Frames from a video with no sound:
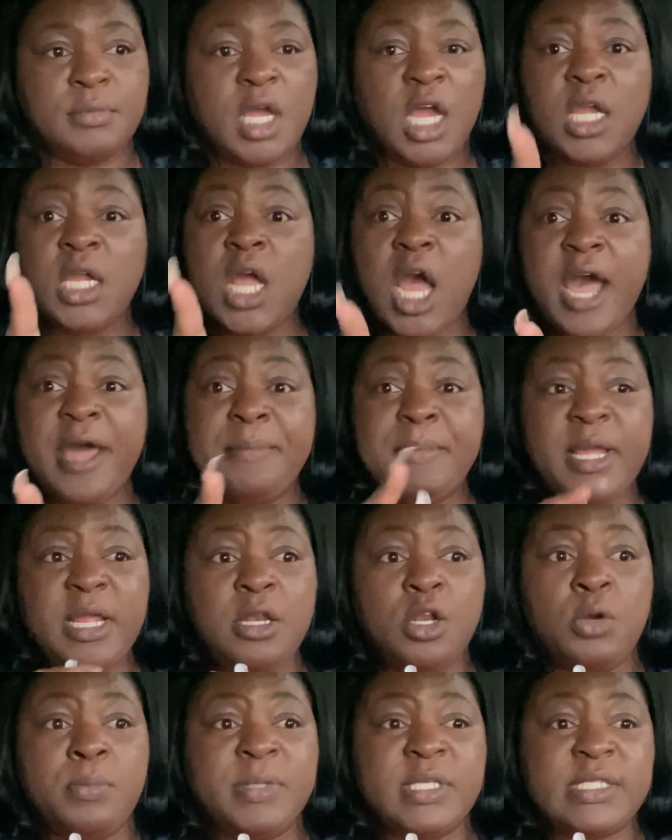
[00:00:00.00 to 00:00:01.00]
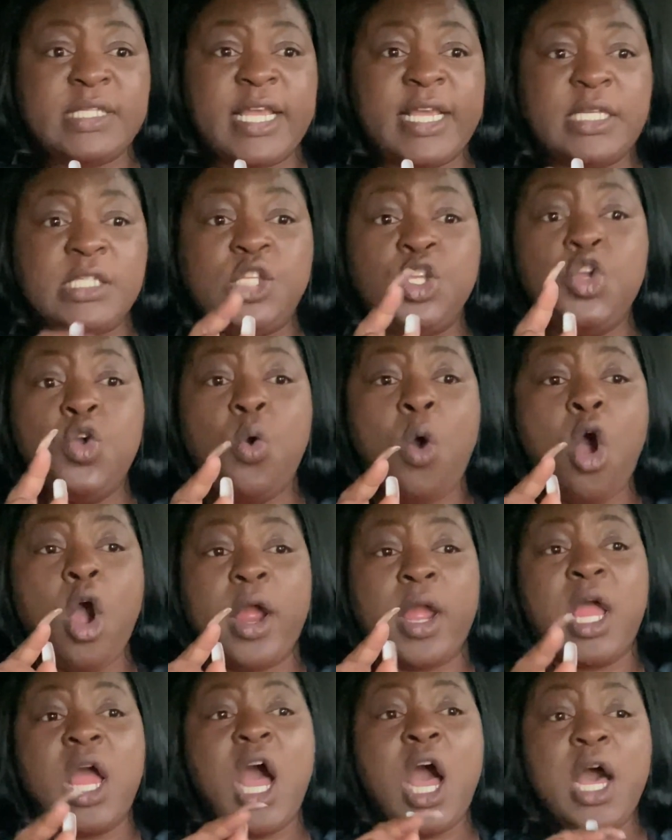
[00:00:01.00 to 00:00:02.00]
God made no mistakes. You are
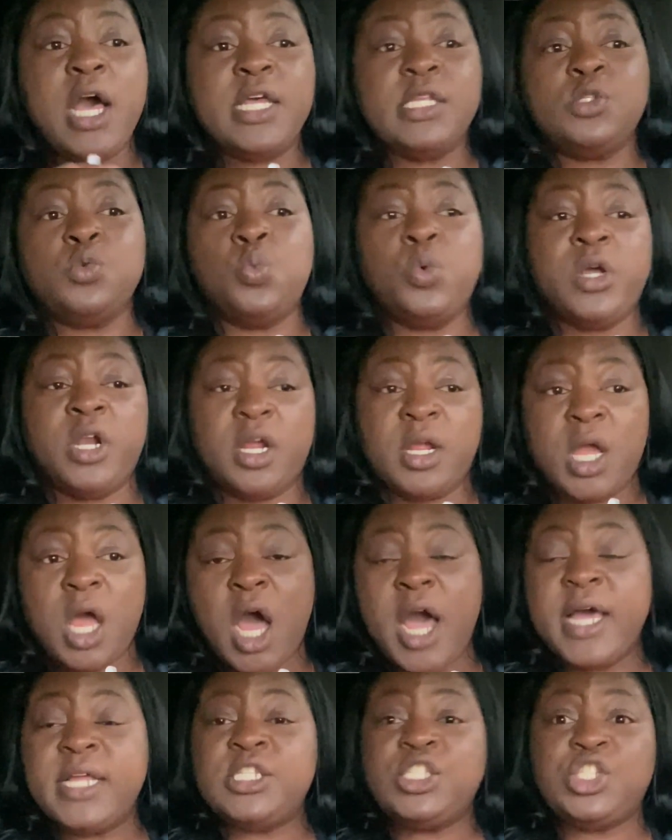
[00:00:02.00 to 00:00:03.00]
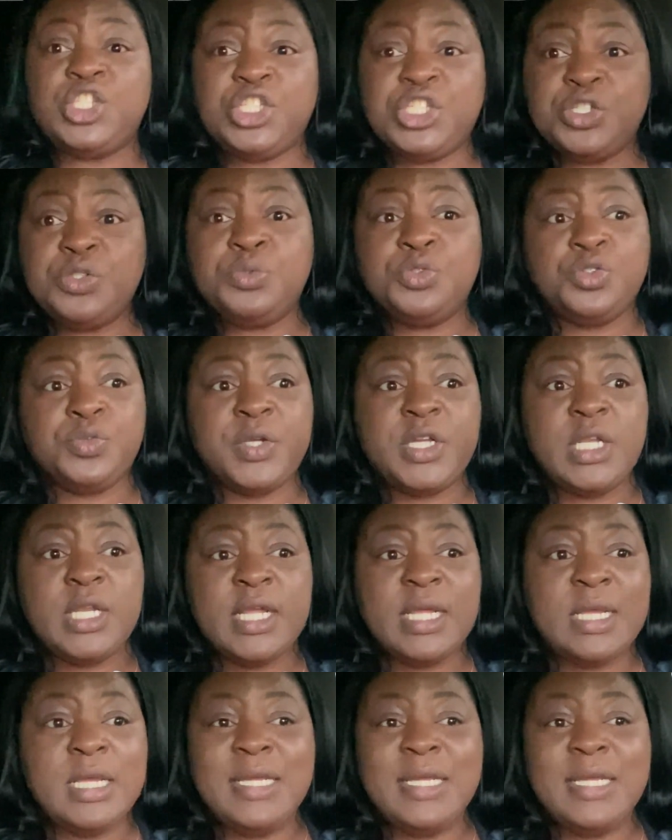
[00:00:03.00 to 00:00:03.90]
God's, one of God's children.